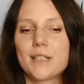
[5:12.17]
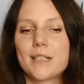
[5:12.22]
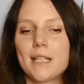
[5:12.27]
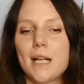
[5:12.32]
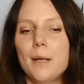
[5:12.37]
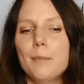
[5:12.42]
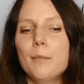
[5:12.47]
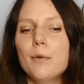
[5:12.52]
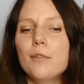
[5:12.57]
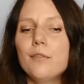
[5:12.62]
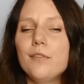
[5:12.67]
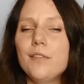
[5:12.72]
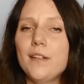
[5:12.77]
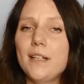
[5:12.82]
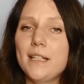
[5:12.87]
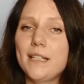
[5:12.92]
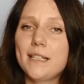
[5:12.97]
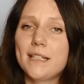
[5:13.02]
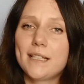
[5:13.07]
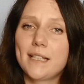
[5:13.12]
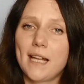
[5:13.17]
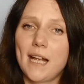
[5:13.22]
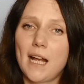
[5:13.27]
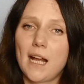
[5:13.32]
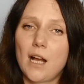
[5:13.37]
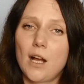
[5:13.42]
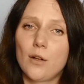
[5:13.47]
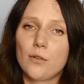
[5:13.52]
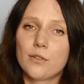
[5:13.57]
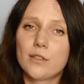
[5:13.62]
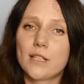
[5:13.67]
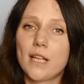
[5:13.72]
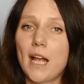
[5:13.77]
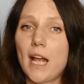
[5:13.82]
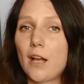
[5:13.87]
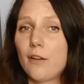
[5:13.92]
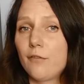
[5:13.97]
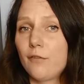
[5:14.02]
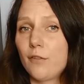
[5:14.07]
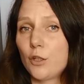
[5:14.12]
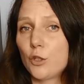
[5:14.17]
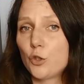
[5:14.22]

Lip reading: of these sounds have a